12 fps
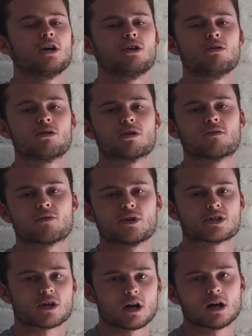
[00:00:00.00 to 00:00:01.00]
you could
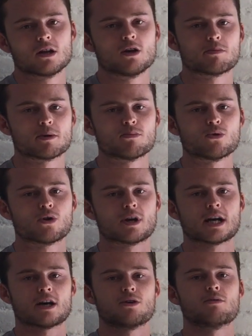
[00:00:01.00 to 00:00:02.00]
freestyle a little bit more in
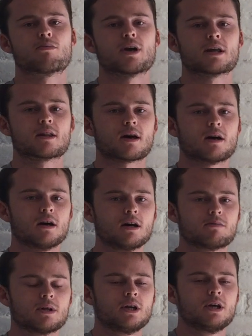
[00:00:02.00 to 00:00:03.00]
how you break that
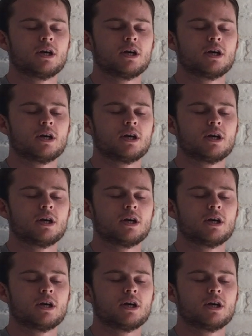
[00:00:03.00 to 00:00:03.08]
up.